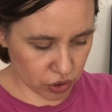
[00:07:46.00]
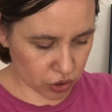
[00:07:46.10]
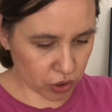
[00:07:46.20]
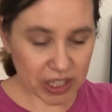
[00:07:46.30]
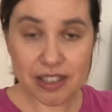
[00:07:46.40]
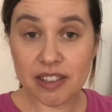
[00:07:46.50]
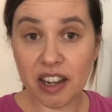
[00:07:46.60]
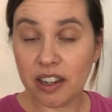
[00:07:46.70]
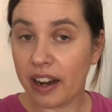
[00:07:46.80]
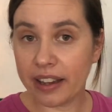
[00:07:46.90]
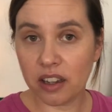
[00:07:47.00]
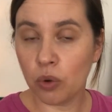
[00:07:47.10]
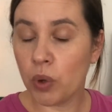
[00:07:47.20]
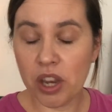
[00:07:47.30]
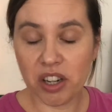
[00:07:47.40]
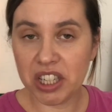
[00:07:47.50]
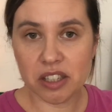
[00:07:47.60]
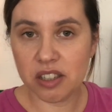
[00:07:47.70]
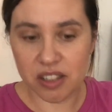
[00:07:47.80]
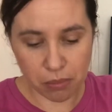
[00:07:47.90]
So this is kind of like a We Are
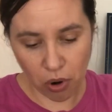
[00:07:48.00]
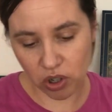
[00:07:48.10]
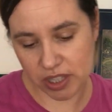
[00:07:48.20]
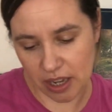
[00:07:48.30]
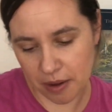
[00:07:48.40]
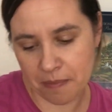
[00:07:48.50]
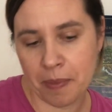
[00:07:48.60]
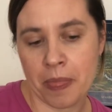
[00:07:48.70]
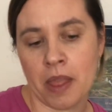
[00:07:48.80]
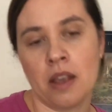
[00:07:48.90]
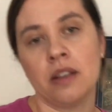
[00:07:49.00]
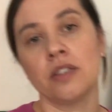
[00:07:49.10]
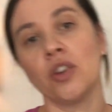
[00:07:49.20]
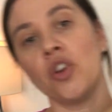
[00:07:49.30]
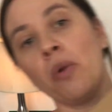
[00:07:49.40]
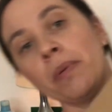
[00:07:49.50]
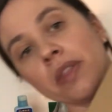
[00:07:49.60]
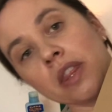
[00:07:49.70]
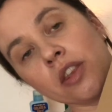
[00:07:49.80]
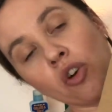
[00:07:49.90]
Knitters unboxing. So you
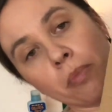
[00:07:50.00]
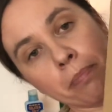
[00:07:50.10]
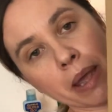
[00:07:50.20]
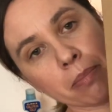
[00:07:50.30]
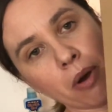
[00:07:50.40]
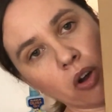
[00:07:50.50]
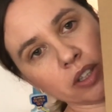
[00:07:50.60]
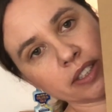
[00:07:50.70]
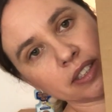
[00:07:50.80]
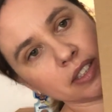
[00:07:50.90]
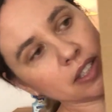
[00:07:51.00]
open your big box,